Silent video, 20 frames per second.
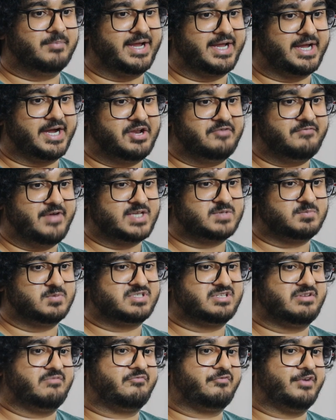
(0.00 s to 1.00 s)
my kind of
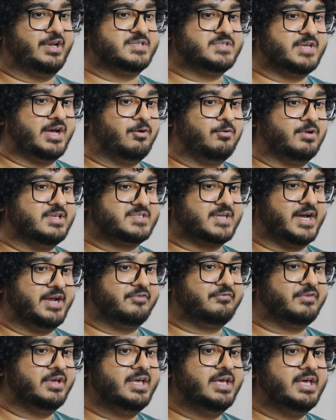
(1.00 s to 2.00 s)
ex-Muslim friends, I always kind
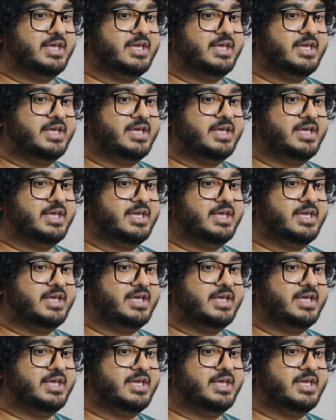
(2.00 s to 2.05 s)
of